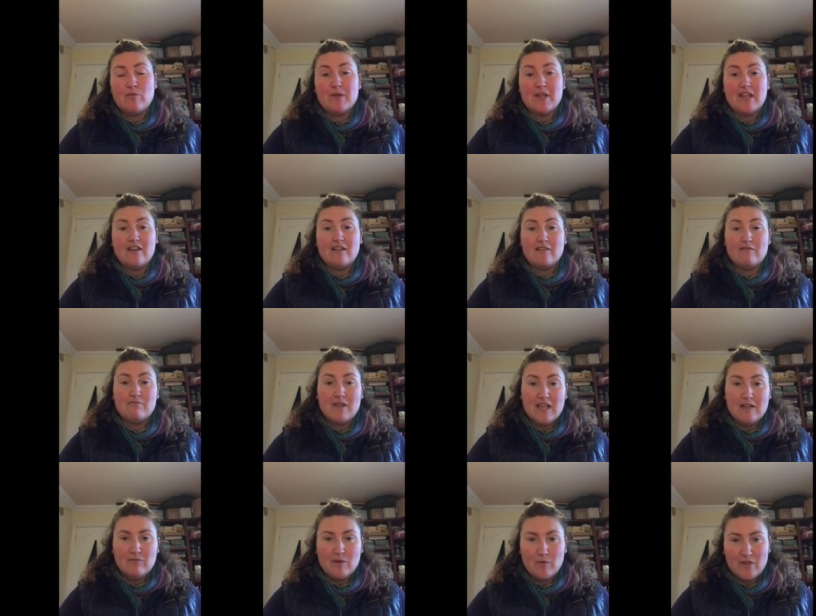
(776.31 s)
beginning of May
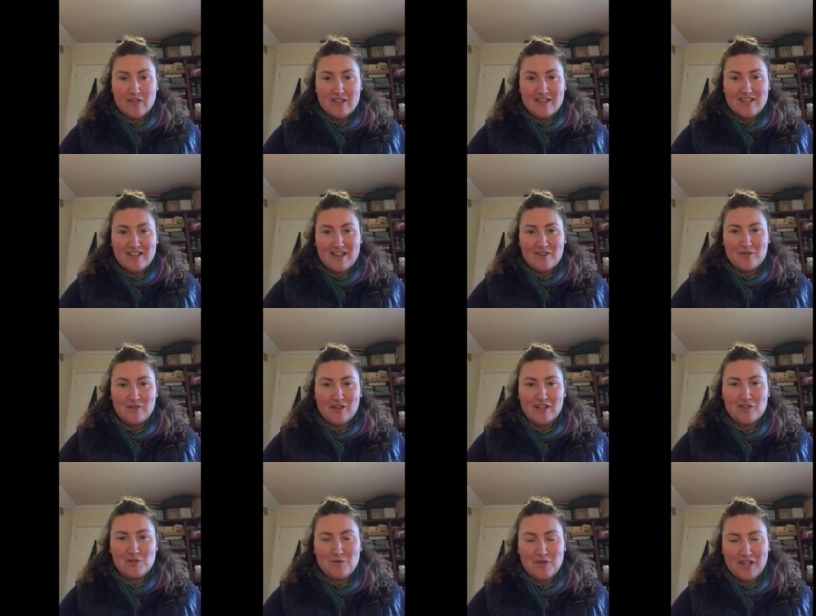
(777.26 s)
and we wanted to get going
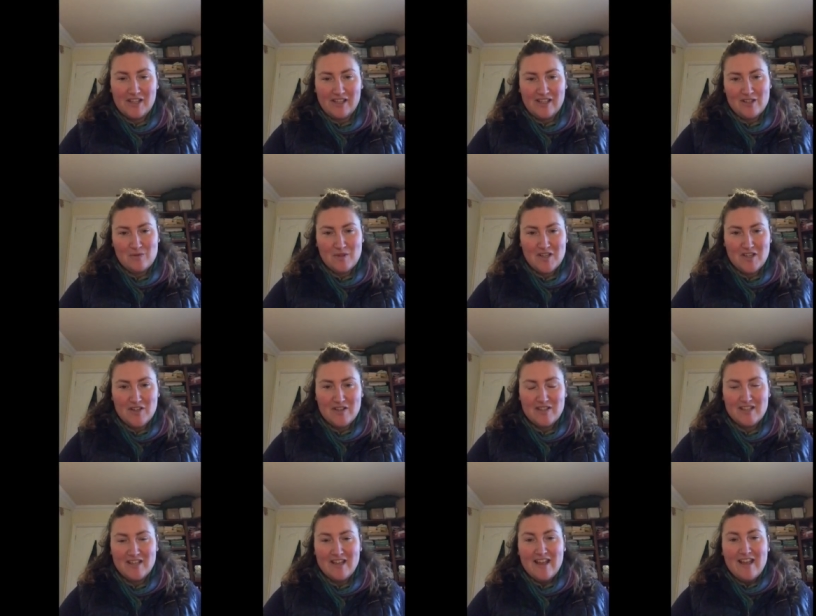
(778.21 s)
as quickly as we
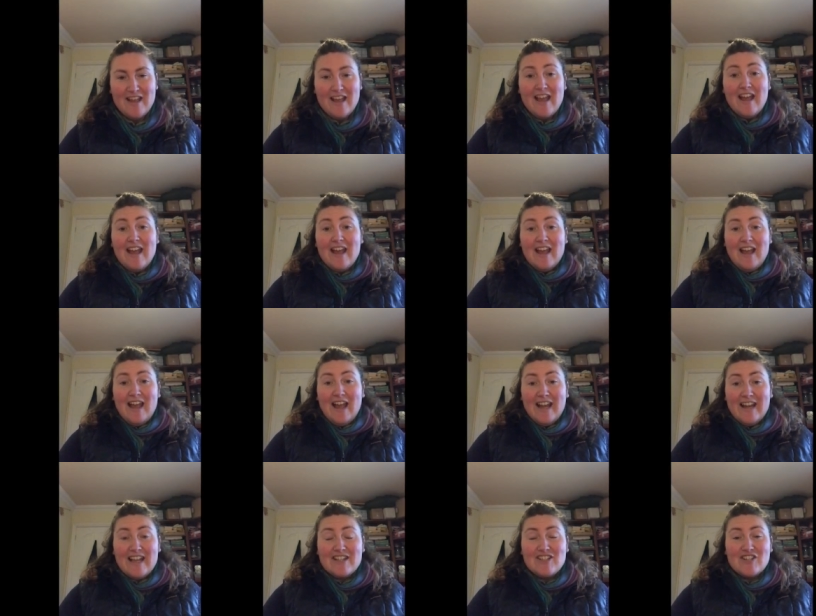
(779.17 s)
could
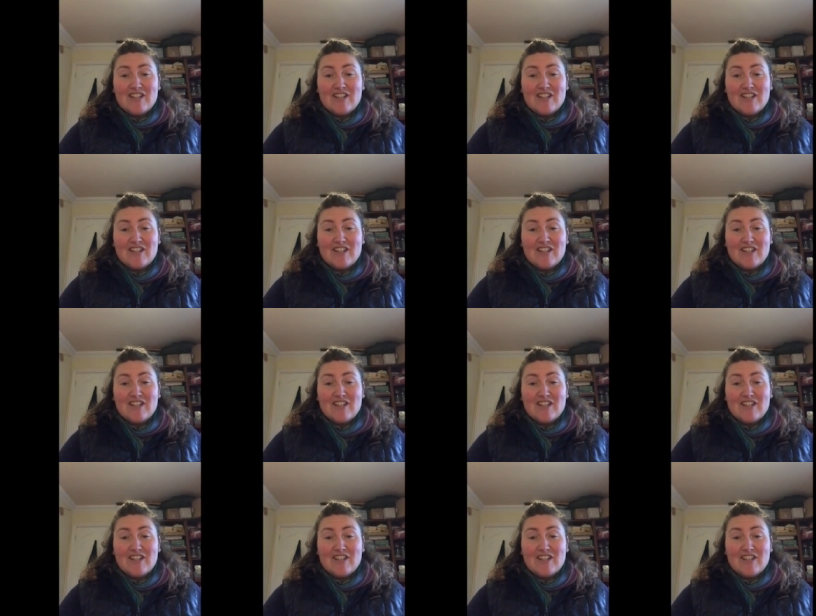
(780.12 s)
and as you